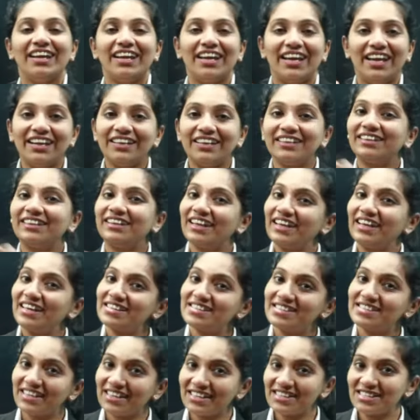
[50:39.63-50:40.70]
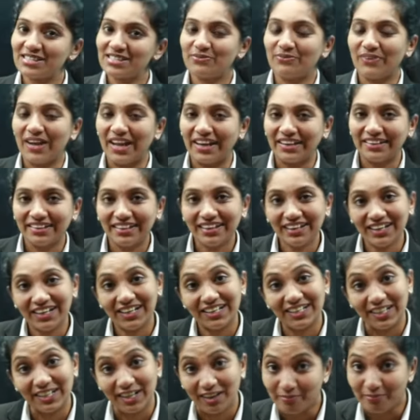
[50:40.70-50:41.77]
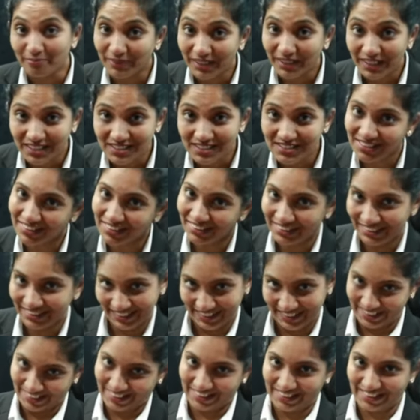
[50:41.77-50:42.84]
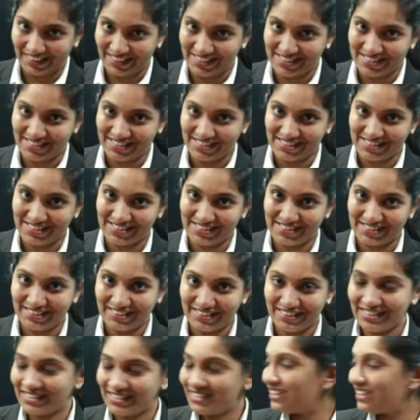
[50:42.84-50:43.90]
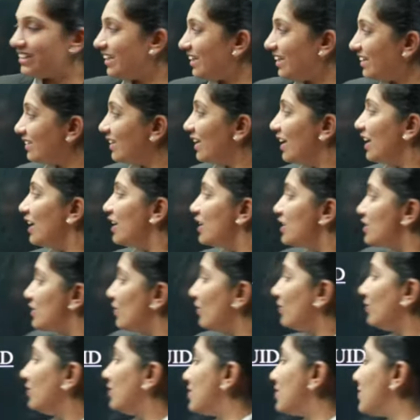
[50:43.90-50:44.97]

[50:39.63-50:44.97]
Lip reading: increases when the temperature decreases, isn't it? So the